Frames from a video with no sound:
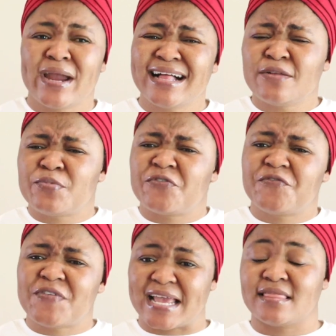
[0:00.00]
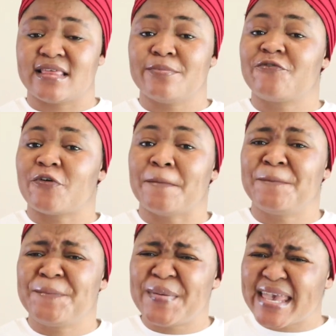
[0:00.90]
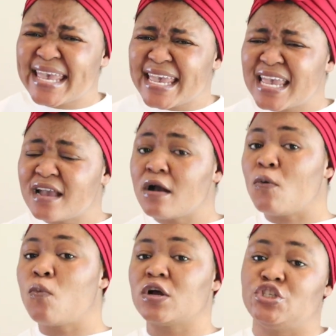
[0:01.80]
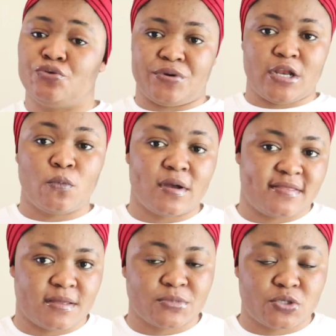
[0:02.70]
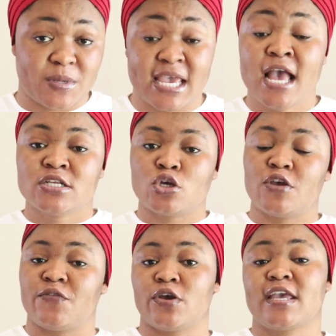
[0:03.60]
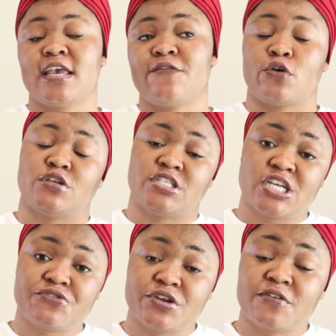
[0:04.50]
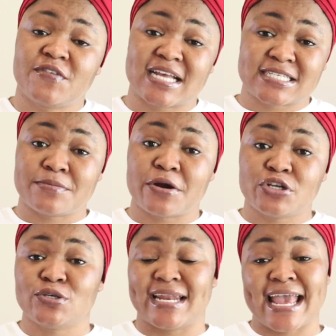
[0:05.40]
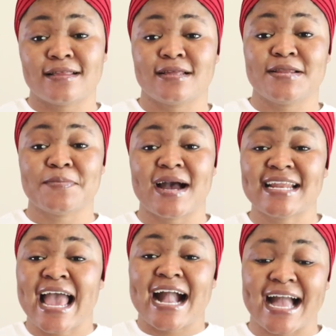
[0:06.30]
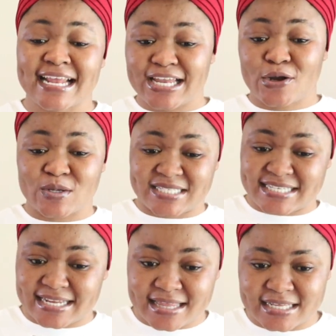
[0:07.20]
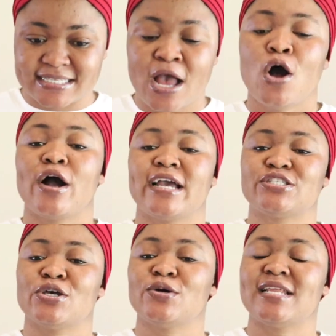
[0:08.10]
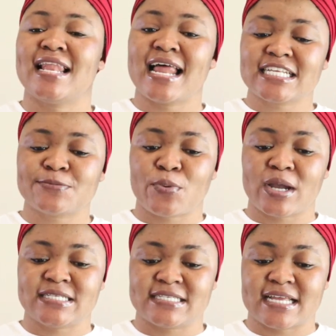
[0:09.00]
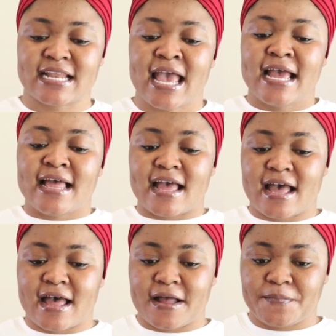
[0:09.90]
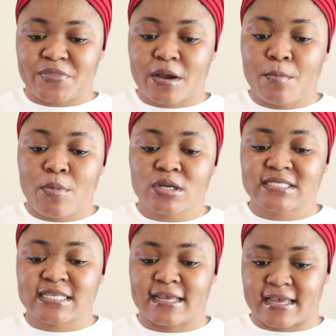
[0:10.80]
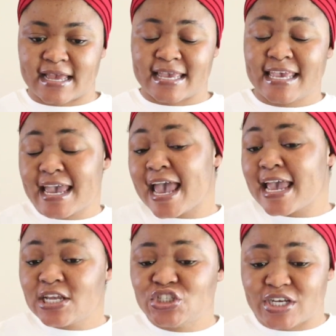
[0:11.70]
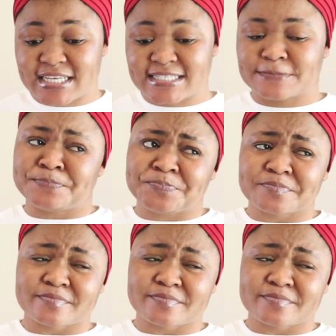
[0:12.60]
will prevent them from being what you really want them to be so if you if you're considering of getting married to an elderly man kindly consider this okay so the last point is that um the most he ages